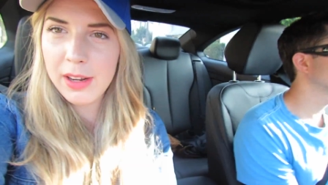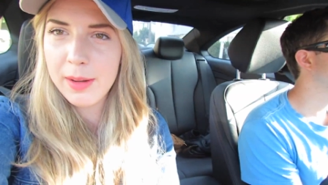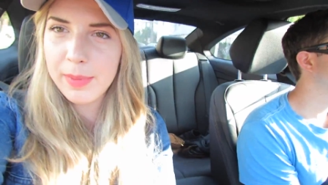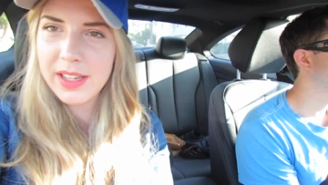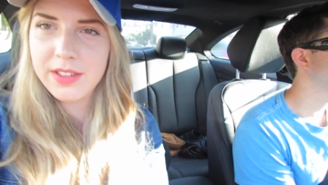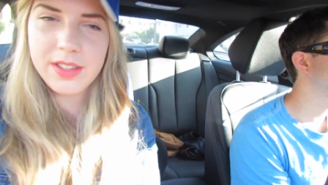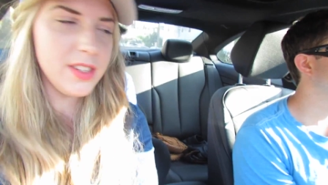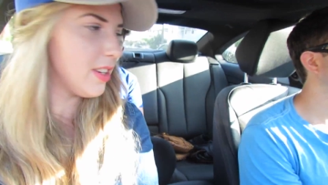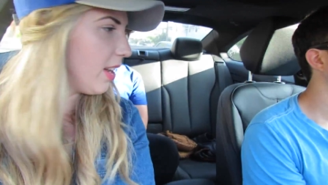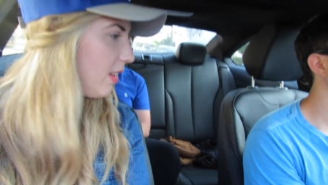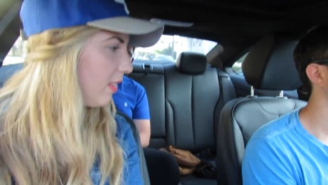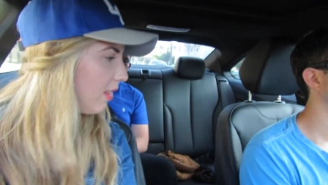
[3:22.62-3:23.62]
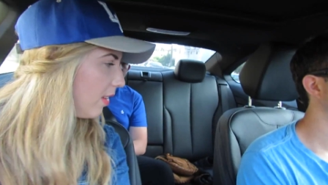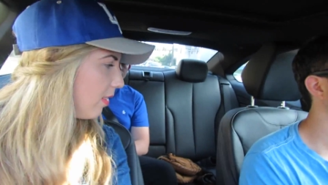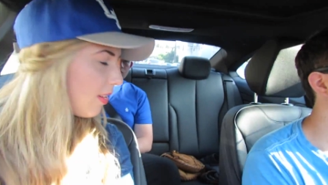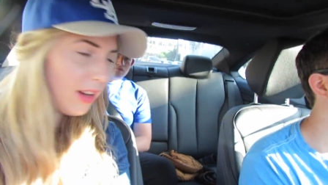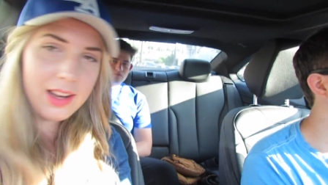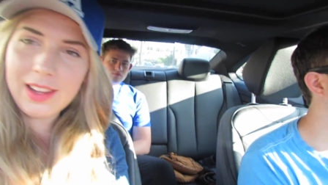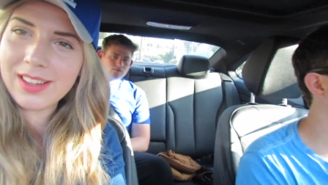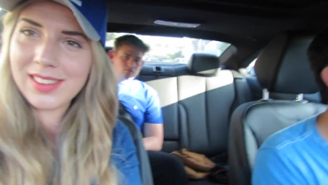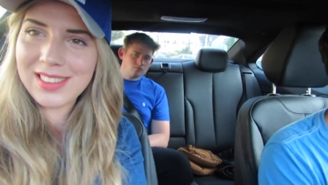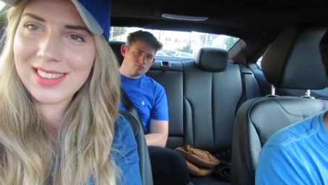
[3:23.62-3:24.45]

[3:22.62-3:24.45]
wearing a blue t-shirt and so is Tyler.